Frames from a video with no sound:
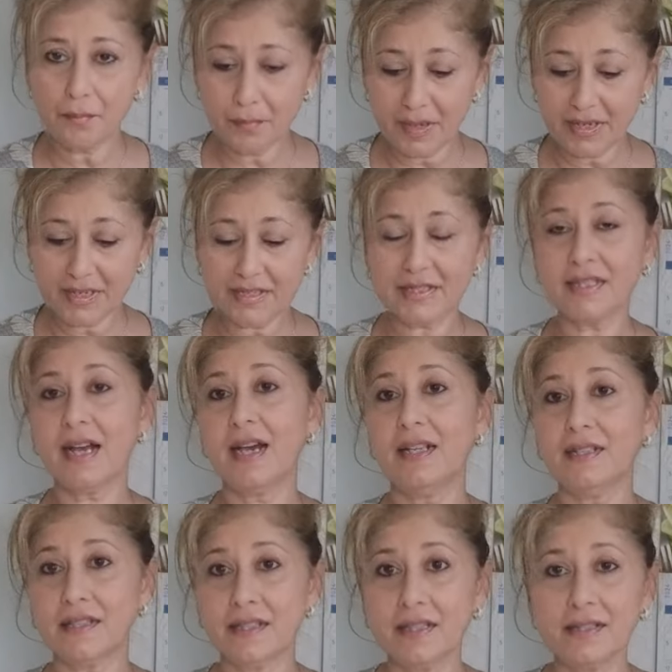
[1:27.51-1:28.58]
bigger
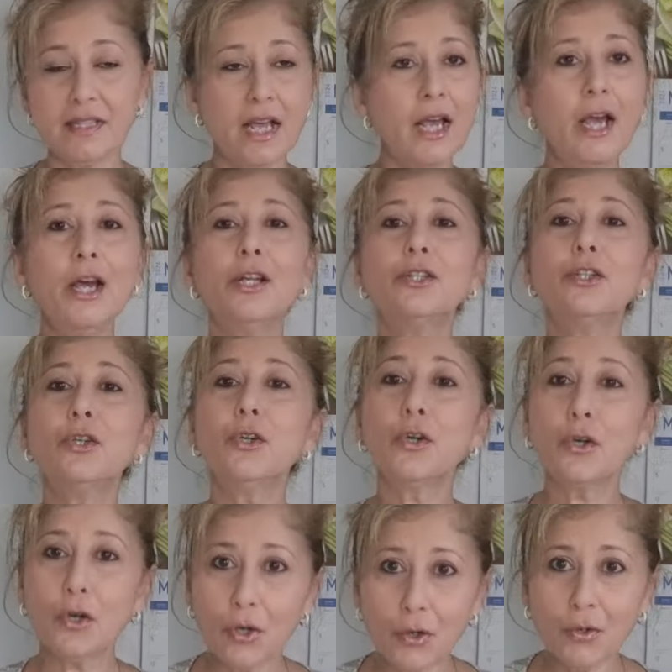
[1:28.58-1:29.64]
sizes
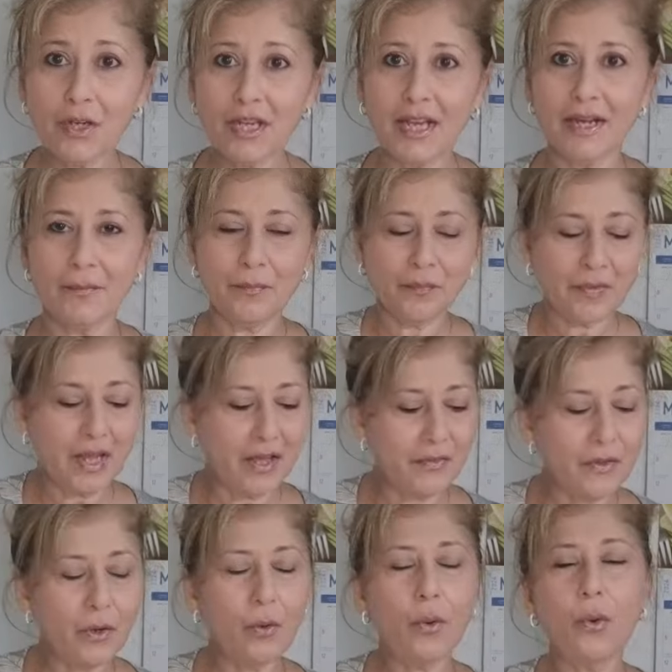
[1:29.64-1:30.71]
to cook in,
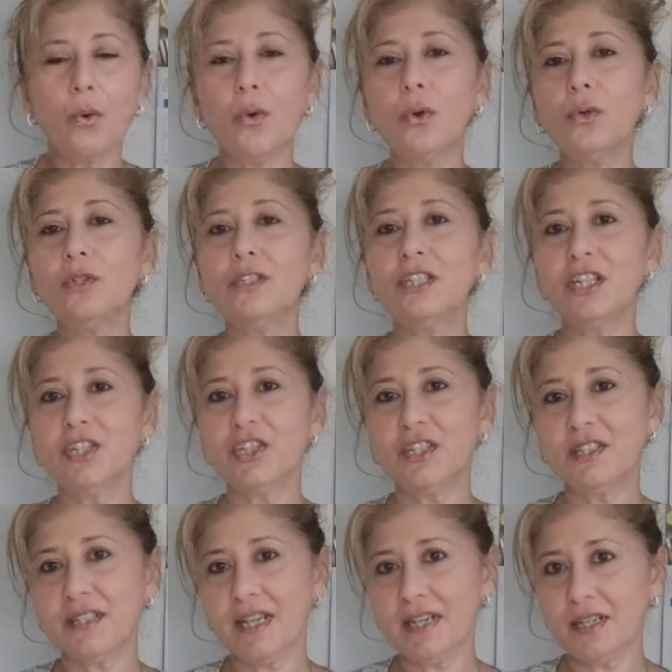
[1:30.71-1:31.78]
and the whole dish
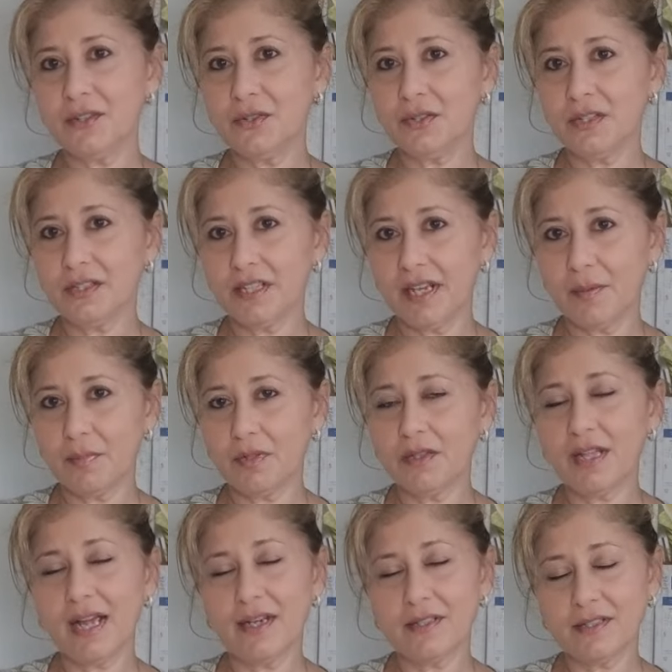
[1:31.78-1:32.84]
is taken to the
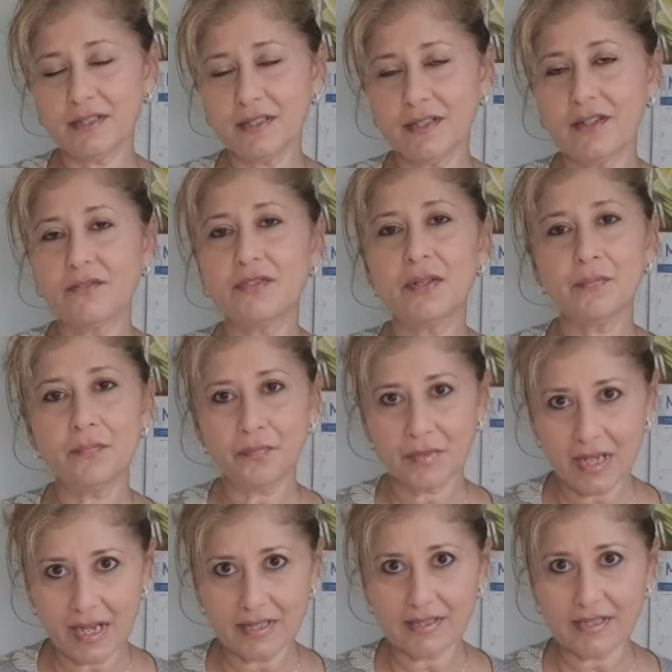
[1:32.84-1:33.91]
table and served
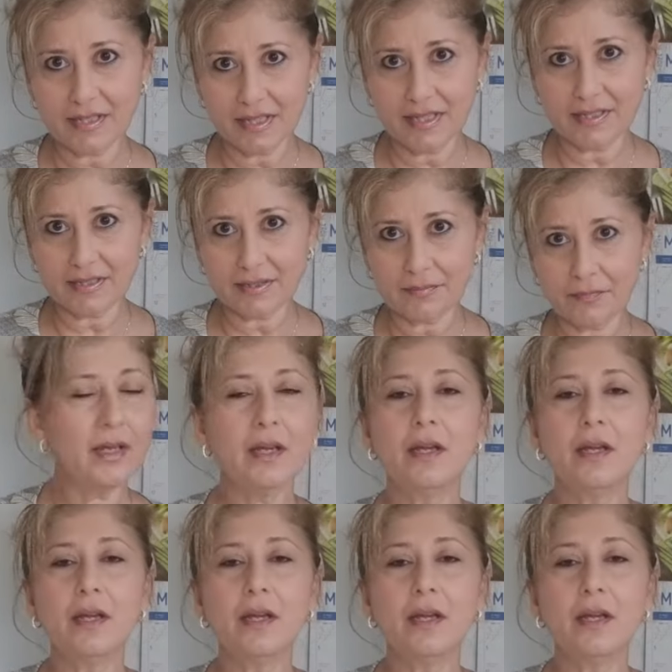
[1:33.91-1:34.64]
as it is.